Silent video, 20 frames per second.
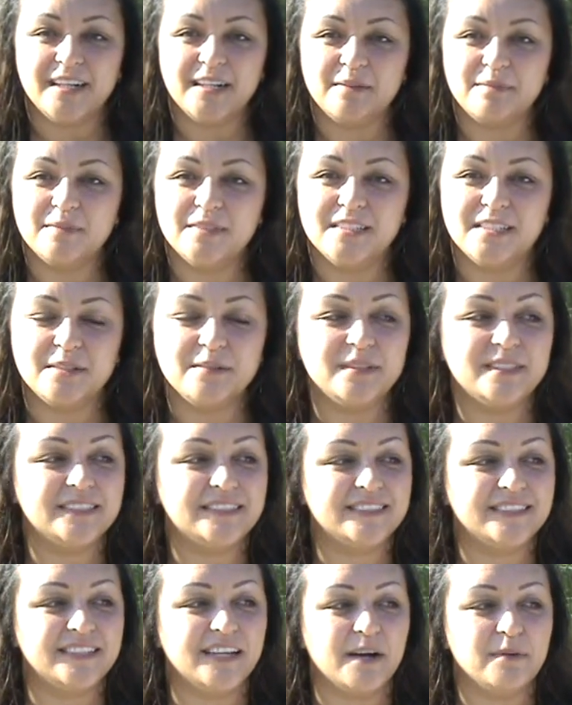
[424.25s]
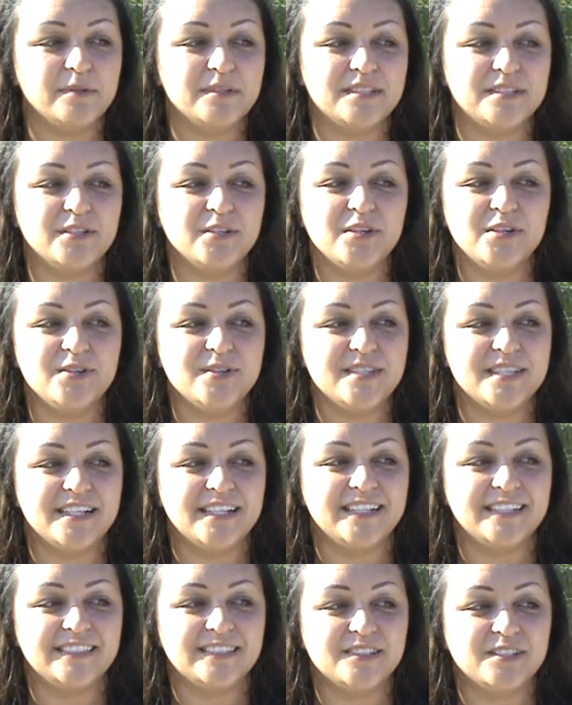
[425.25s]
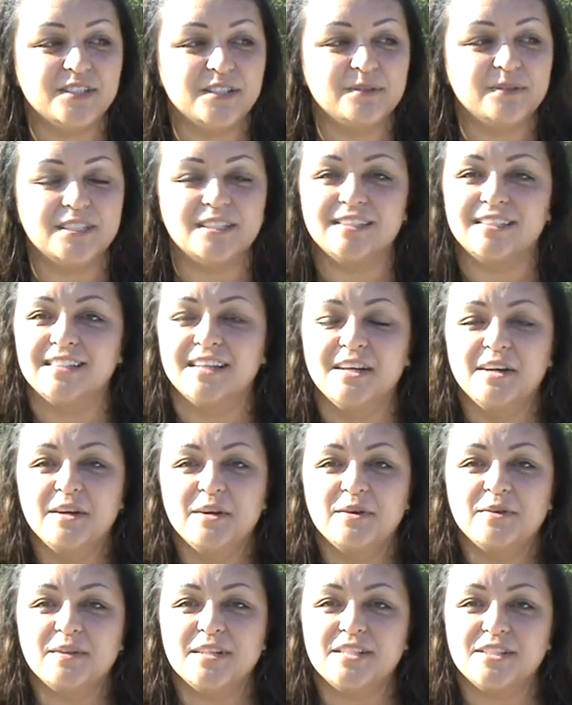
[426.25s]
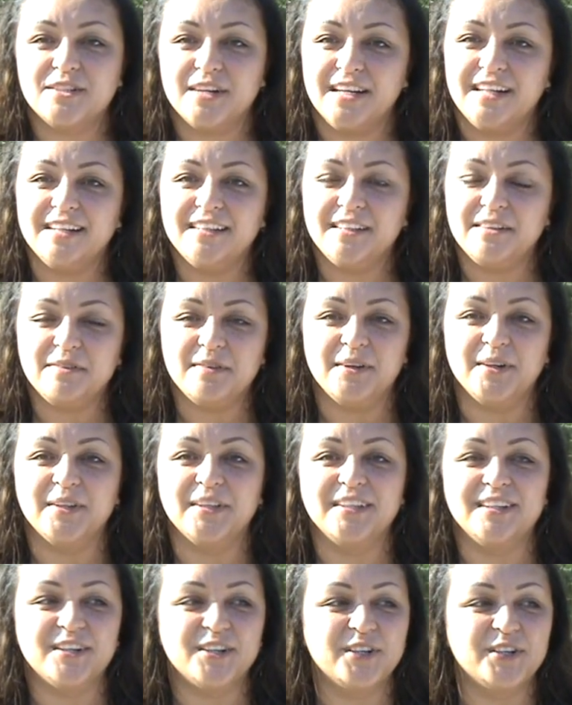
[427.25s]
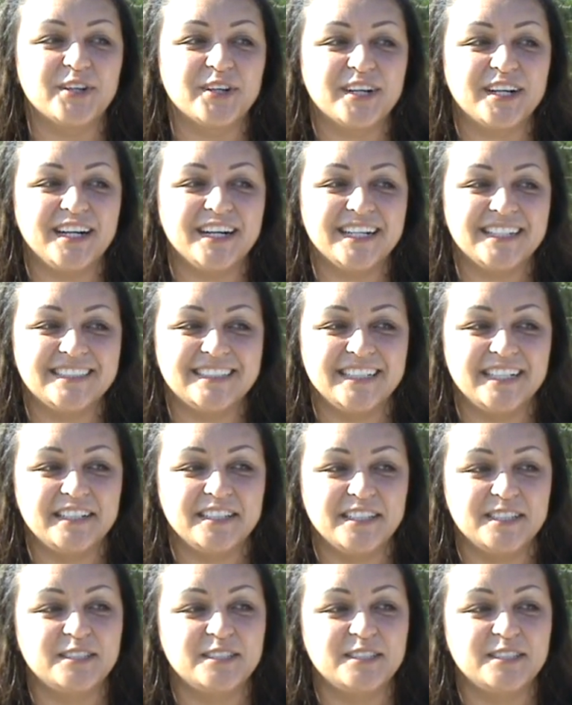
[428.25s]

I was still using it, so she was restrained on her car seat,